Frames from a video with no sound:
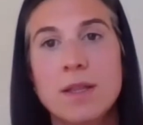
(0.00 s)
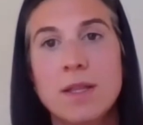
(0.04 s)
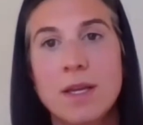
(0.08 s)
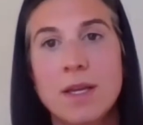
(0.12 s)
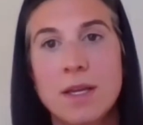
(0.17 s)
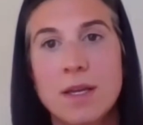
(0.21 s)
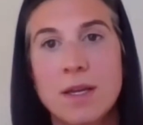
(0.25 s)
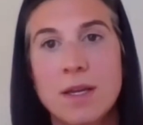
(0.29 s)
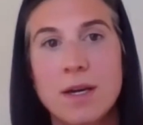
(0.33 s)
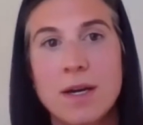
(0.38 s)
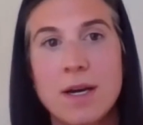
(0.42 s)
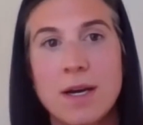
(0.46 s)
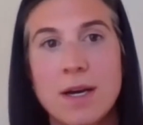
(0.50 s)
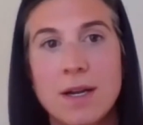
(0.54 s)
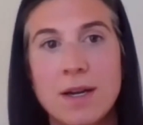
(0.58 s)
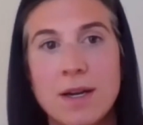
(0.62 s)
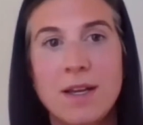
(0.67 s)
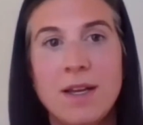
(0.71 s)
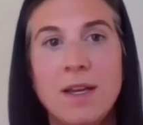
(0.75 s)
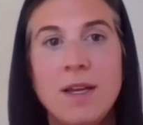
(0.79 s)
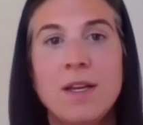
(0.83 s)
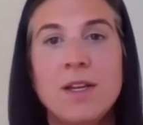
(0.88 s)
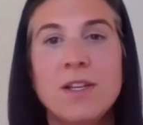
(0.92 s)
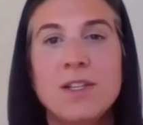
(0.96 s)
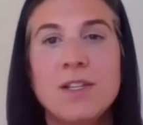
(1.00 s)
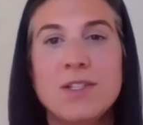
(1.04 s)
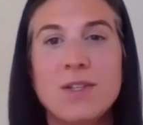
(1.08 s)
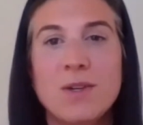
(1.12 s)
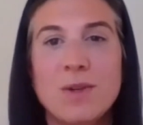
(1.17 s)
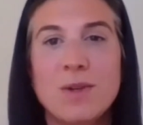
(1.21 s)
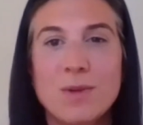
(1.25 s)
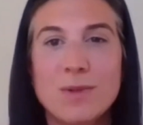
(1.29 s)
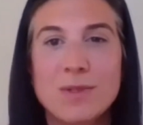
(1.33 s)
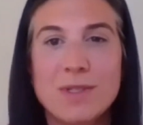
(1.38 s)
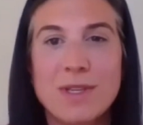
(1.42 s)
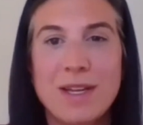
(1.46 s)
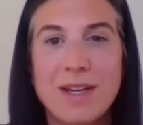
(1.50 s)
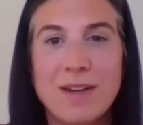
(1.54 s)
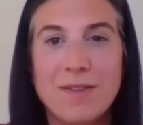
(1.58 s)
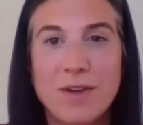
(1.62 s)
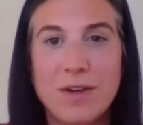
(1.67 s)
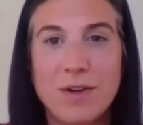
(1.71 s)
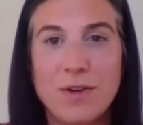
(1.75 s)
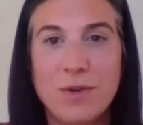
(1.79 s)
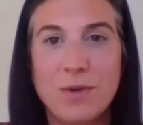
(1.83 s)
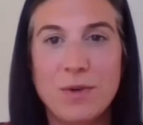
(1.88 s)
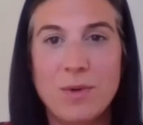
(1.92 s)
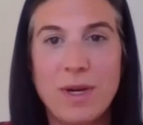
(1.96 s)
God, thank God. So it was kind of
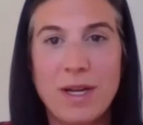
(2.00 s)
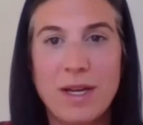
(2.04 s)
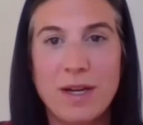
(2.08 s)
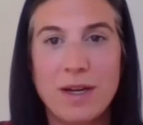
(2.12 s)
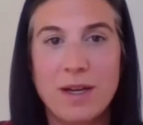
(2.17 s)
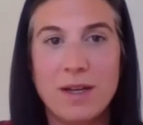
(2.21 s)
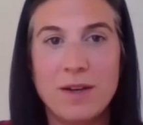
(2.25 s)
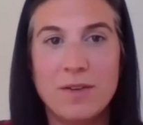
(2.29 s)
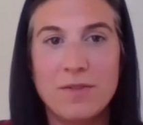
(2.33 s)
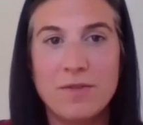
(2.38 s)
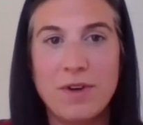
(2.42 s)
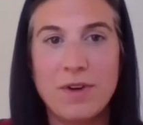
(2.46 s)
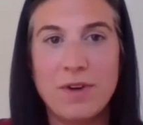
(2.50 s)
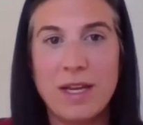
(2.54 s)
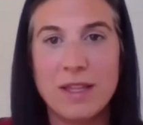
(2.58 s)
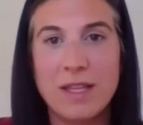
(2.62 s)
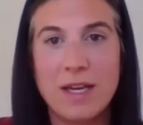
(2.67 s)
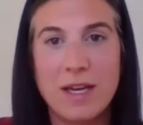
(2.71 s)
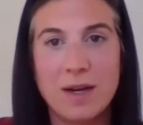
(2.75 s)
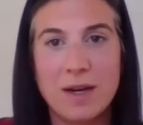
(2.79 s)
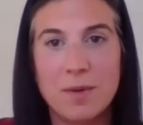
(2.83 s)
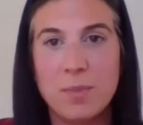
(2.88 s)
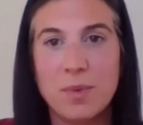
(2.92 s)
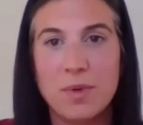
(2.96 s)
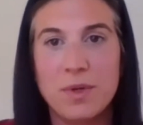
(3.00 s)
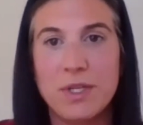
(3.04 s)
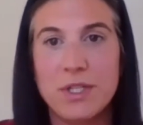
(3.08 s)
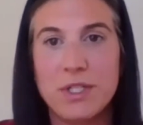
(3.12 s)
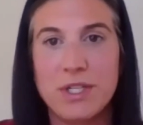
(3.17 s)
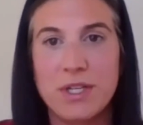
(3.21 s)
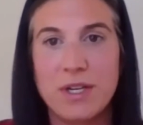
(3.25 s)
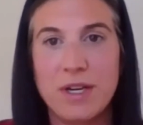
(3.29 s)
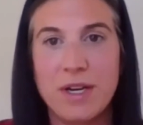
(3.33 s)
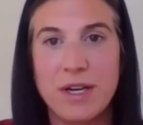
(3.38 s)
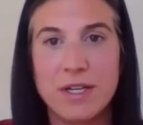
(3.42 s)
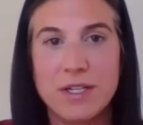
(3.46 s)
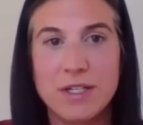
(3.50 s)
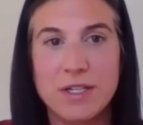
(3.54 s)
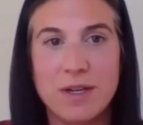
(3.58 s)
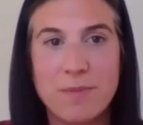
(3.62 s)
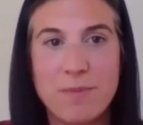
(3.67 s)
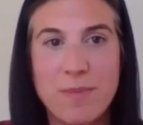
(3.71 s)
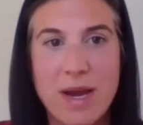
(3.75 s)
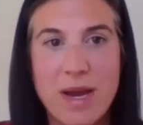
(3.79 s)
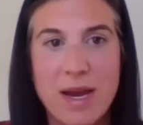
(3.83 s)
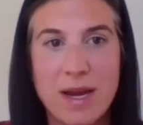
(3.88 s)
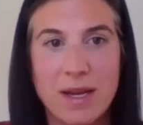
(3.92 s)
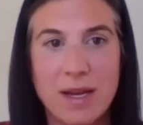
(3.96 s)
a new way to invite that
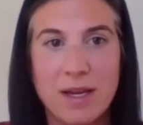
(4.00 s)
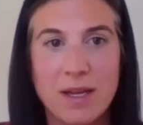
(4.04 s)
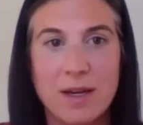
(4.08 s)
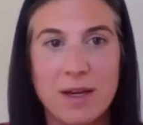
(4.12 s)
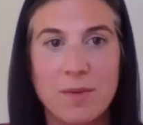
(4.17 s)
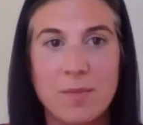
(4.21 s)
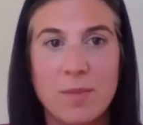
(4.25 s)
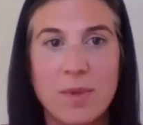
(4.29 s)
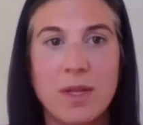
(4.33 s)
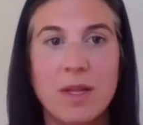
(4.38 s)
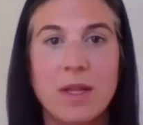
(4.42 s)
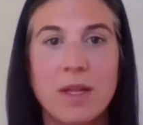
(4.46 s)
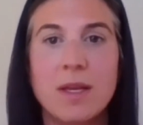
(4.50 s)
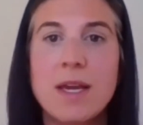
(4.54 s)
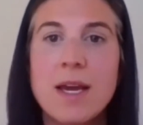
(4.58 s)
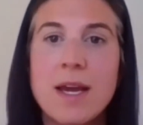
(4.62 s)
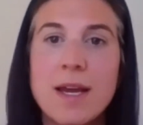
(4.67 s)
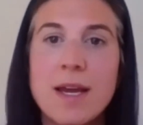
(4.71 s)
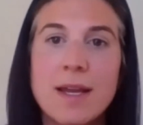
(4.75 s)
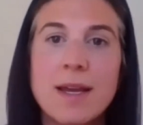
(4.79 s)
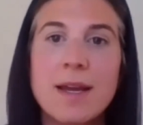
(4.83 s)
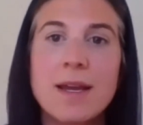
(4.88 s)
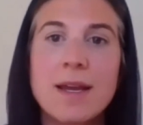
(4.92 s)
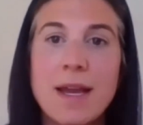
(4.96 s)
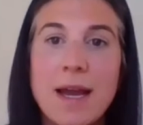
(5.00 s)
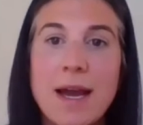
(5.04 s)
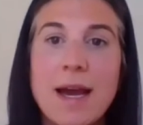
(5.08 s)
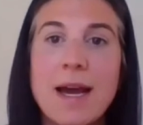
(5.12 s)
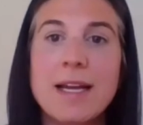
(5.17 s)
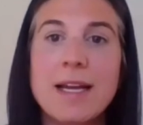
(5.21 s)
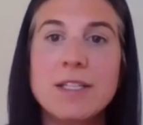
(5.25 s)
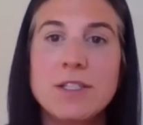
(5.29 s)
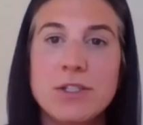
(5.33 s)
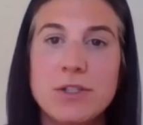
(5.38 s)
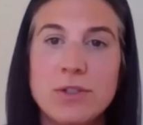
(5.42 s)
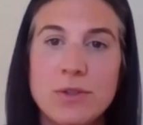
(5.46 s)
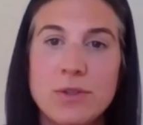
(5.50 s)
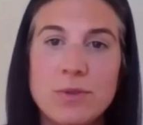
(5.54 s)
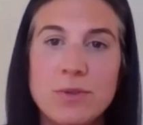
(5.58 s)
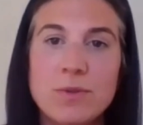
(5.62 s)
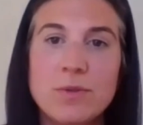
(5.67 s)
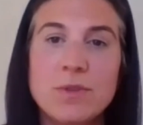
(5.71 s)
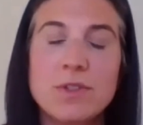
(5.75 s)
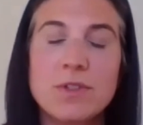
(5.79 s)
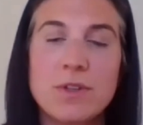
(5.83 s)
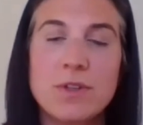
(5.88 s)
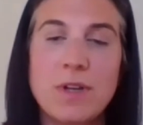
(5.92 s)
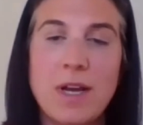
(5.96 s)
appreciation back in and be like, yeah, I
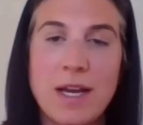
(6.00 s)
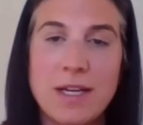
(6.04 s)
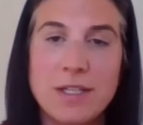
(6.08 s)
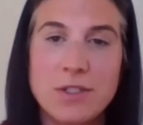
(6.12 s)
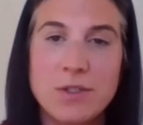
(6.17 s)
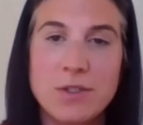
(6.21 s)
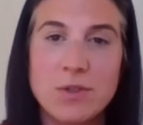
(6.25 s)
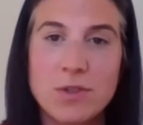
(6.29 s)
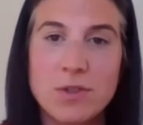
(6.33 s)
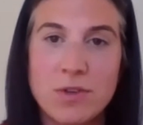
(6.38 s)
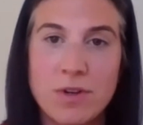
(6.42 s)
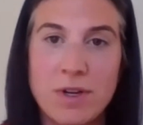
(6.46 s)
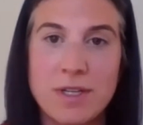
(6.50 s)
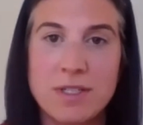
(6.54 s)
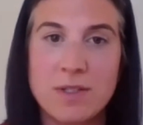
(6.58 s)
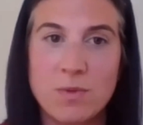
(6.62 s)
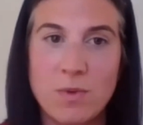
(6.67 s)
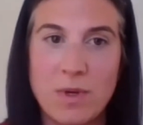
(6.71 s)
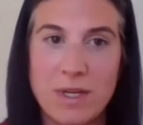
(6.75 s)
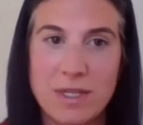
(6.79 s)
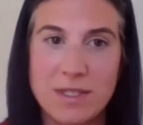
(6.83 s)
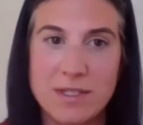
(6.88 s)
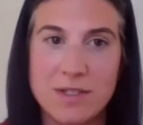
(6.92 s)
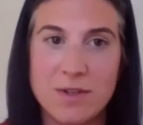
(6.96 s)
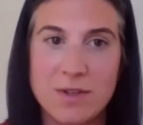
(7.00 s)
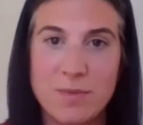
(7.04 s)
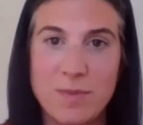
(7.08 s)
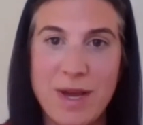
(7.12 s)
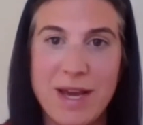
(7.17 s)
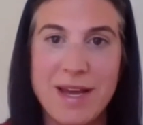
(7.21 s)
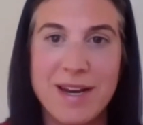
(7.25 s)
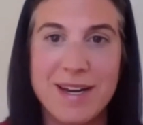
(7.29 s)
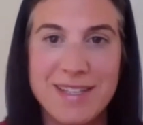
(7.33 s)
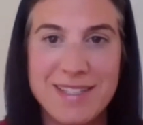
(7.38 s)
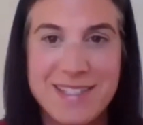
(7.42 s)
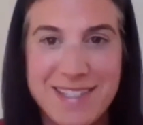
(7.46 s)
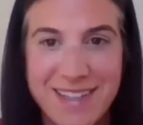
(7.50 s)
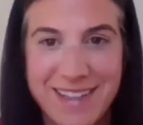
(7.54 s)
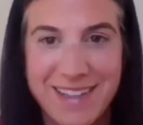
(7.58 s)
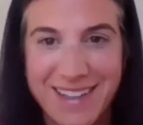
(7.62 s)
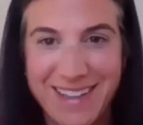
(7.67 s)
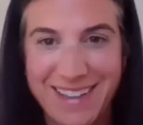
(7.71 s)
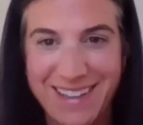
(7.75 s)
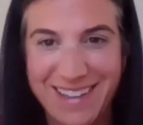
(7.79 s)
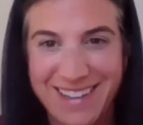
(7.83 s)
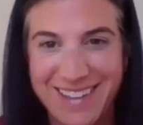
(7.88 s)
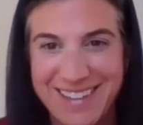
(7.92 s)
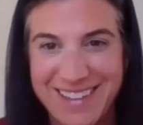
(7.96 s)
do trust Western
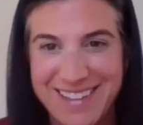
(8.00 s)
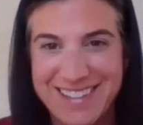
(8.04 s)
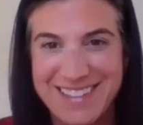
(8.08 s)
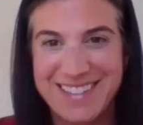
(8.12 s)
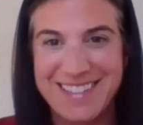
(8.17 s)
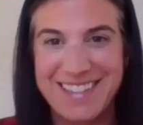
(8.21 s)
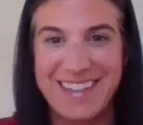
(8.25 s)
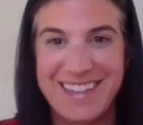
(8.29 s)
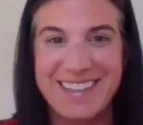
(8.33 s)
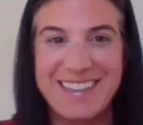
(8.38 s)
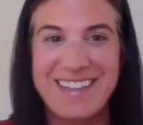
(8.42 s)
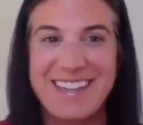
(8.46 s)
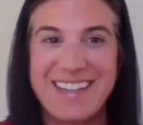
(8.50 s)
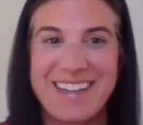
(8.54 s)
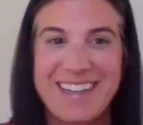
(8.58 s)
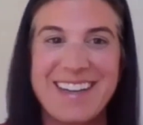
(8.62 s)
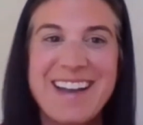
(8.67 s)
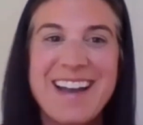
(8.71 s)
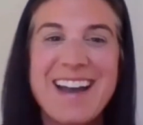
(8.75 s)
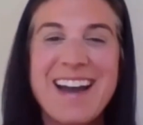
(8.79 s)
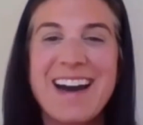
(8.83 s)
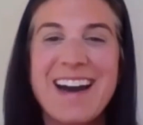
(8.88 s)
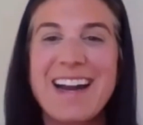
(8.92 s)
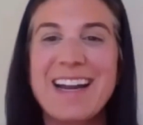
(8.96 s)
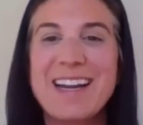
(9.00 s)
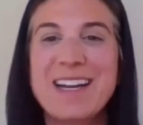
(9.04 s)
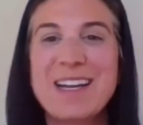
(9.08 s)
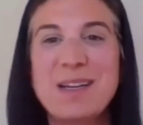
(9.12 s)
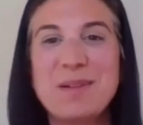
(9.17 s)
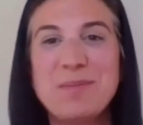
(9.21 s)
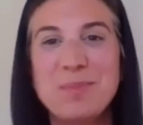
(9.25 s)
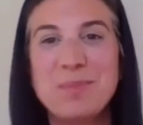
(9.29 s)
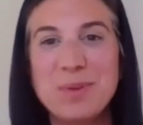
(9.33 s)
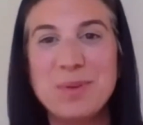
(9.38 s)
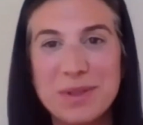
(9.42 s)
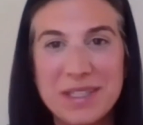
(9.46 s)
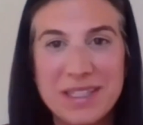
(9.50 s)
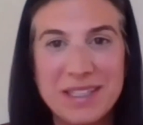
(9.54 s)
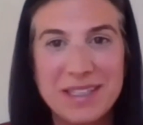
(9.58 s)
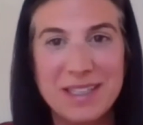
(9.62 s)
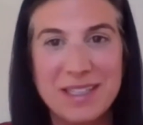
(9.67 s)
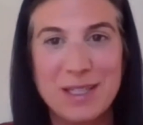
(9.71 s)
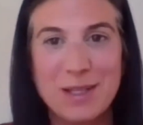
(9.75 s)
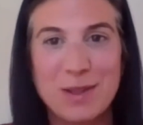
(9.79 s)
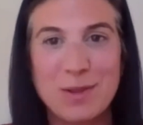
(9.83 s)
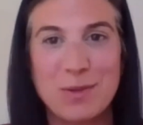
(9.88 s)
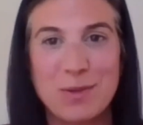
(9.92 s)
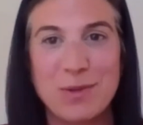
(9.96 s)
medicine. It's not like I
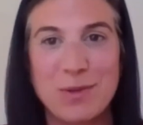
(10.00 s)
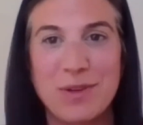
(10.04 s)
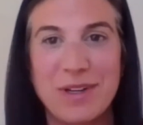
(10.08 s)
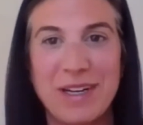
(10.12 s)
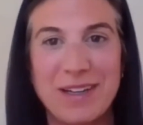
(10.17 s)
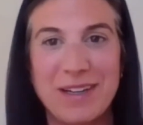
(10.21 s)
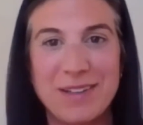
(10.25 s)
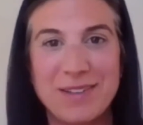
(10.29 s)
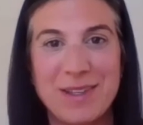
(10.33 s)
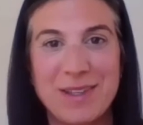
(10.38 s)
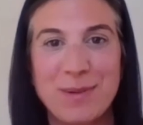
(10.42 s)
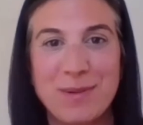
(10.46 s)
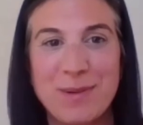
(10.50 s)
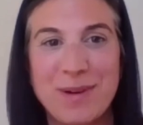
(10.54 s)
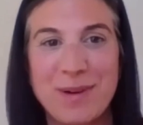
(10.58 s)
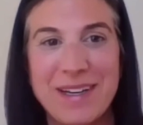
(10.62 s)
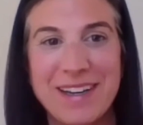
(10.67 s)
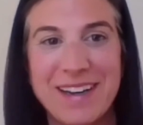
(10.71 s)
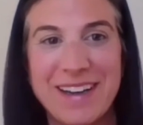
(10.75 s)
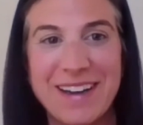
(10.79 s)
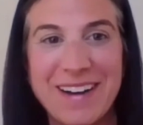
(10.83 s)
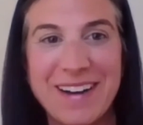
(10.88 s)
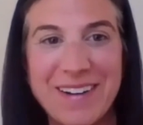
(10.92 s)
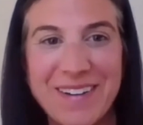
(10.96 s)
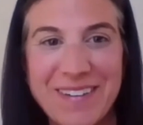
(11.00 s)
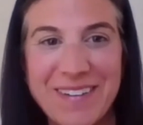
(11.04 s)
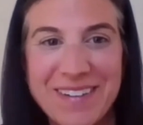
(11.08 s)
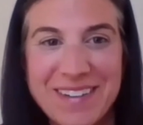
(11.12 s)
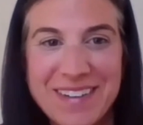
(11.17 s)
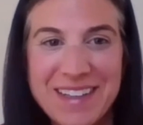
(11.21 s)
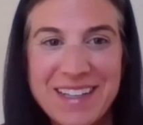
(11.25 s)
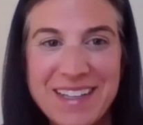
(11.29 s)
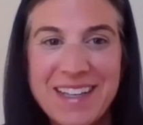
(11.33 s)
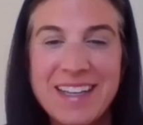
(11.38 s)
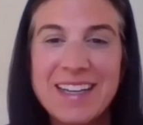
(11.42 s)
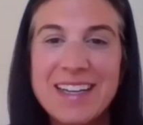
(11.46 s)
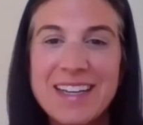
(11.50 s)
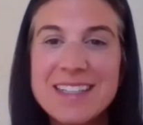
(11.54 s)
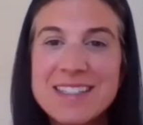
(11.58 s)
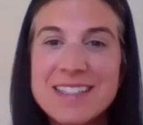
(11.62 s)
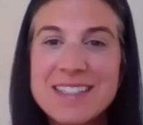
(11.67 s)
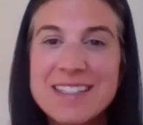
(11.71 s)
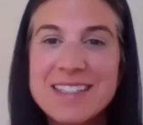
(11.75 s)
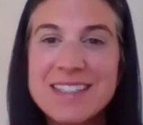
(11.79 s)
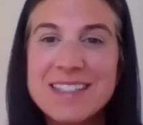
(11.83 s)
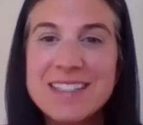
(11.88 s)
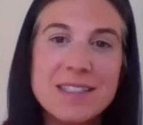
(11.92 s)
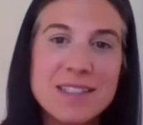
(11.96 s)
completely threw it out the window.
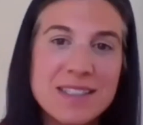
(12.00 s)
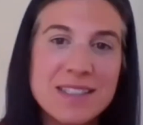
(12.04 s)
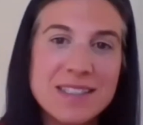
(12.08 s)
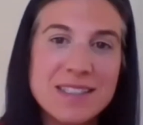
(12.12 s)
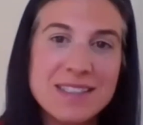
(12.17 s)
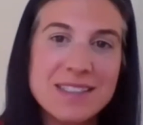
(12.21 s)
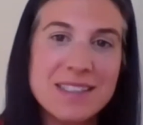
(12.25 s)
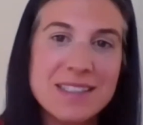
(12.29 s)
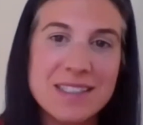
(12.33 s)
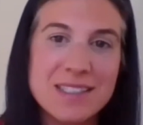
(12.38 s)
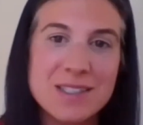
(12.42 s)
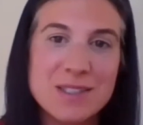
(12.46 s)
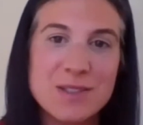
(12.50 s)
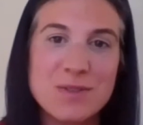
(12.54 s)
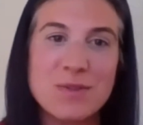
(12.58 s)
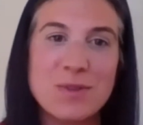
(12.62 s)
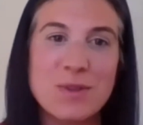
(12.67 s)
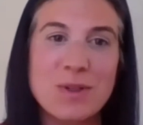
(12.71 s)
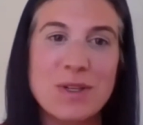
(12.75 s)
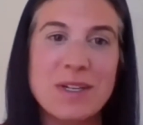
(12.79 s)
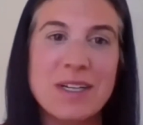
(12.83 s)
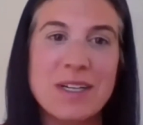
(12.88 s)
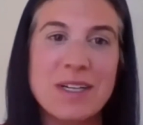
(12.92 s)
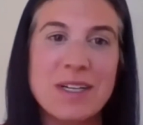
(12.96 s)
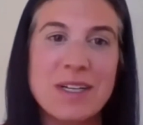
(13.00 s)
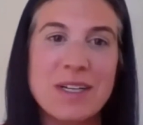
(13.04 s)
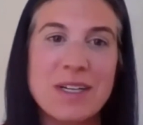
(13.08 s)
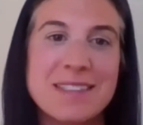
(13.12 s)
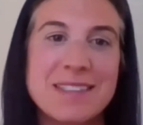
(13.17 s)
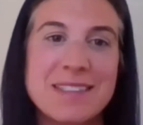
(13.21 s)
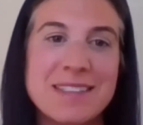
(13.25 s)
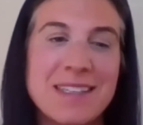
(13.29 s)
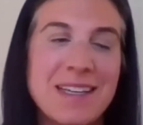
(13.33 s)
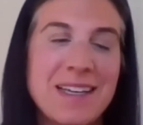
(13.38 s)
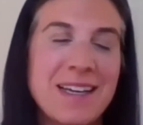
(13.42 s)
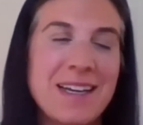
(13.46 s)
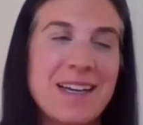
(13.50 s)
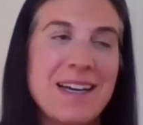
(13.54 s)
It still exists for us.